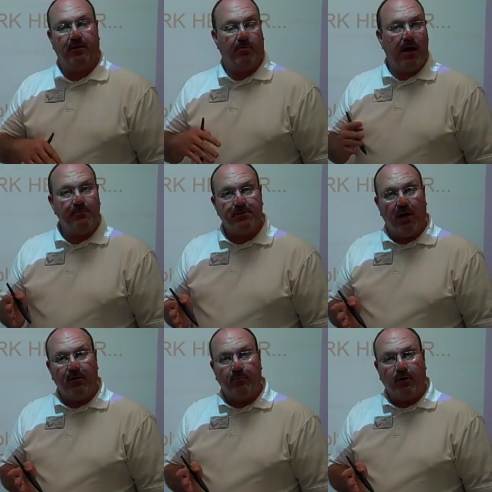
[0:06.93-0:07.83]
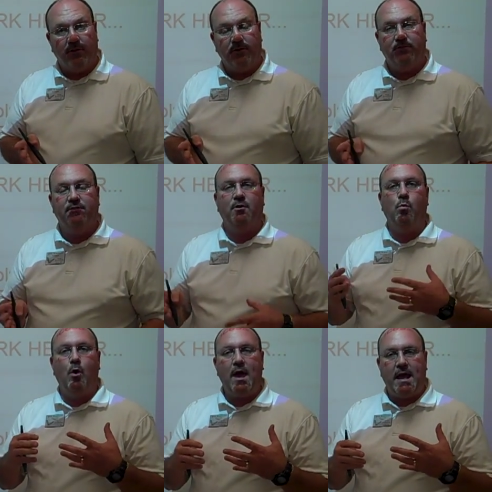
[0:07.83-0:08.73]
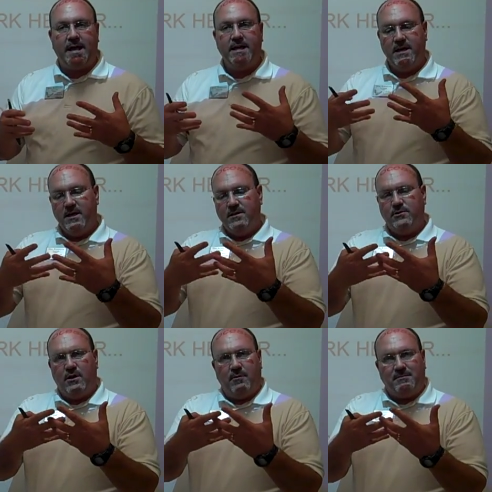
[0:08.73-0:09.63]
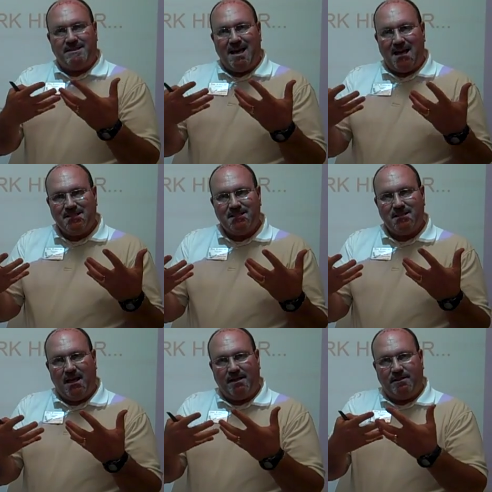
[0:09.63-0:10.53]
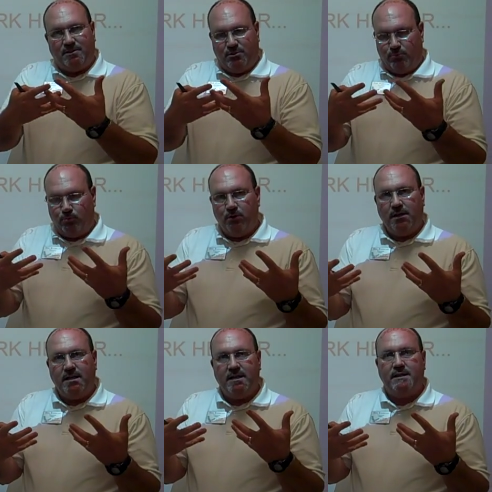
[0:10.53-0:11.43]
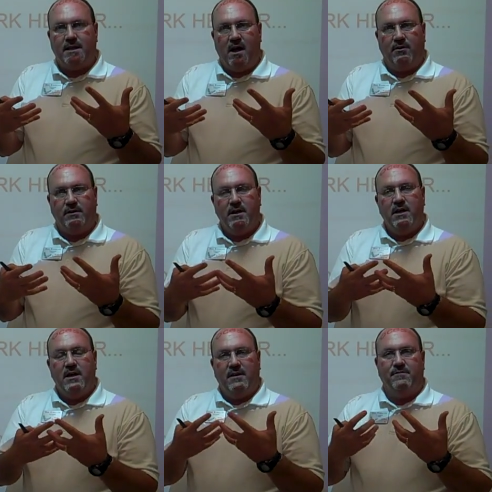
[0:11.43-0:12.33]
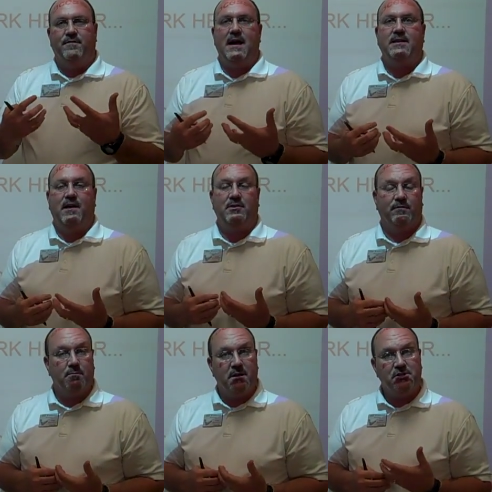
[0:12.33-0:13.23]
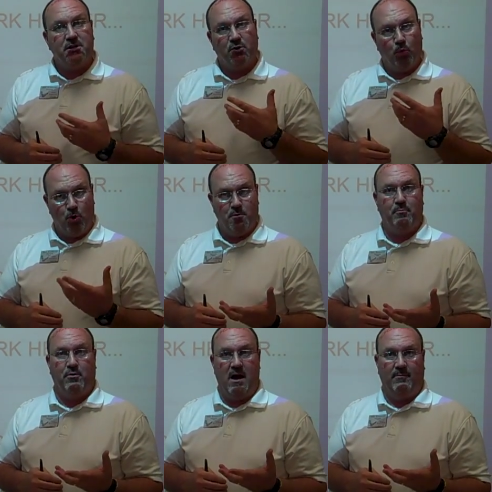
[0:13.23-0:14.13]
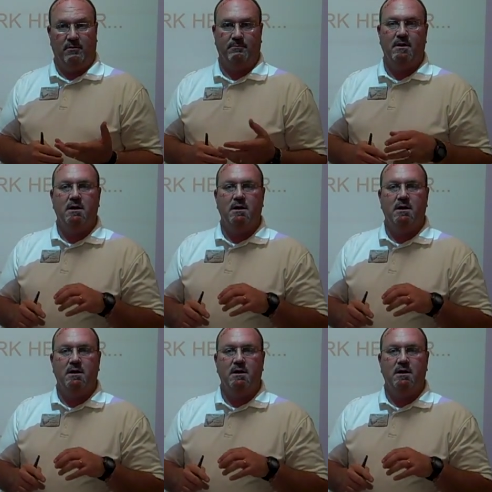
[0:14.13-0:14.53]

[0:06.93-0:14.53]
Now the problem-solving process is a way to help dissect and to really get down and find out the information in a word problem.